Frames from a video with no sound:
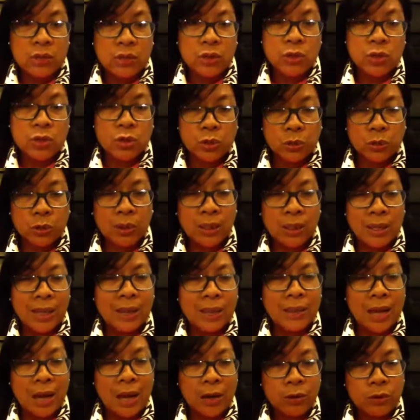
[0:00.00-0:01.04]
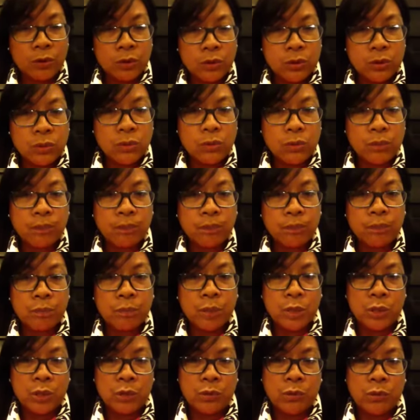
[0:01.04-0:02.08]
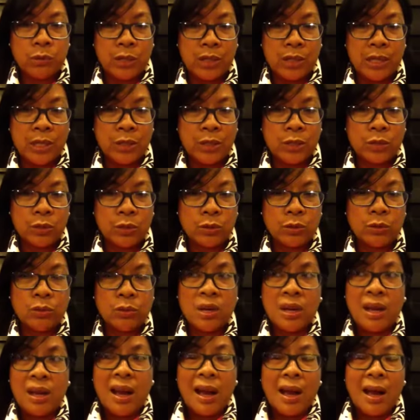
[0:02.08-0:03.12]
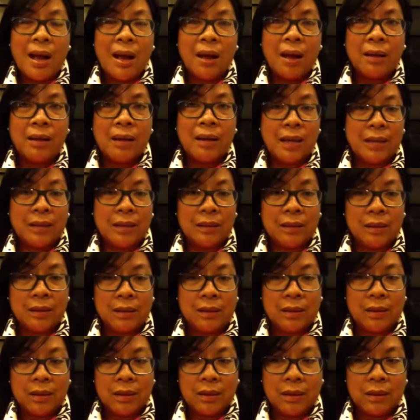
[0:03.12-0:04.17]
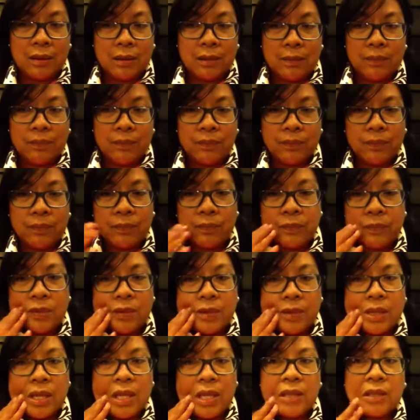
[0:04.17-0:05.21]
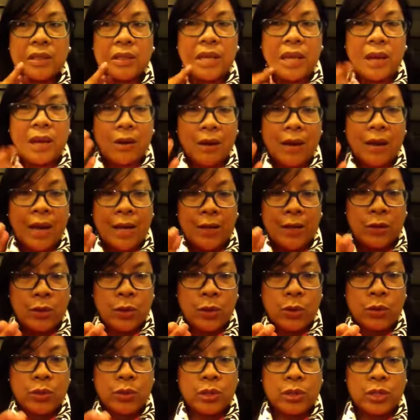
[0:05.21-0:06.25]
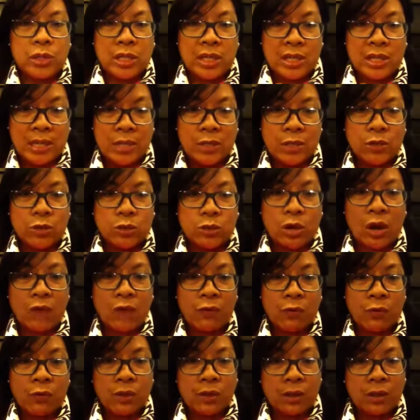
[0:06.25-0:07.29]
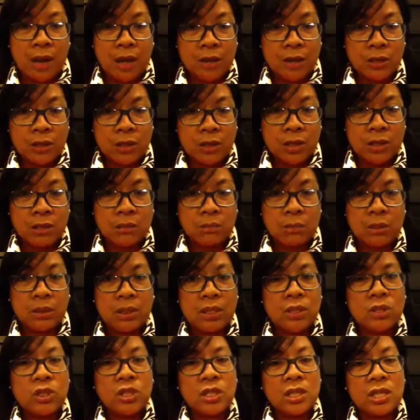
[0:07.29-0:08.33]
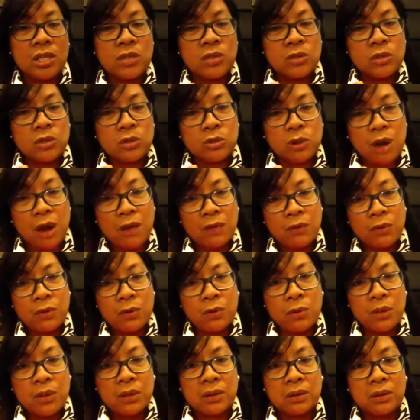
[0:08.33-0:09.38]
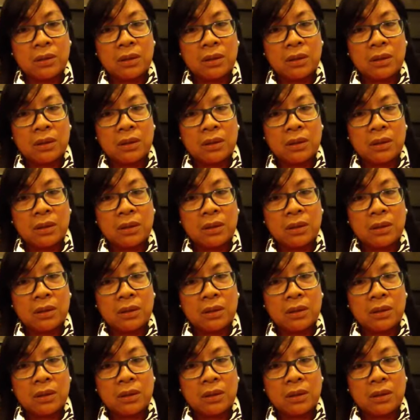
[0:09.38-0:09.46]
You're certainly allowed to, but we need to let the airline know that she needs to travel with an oxygen, but then she needs to travel with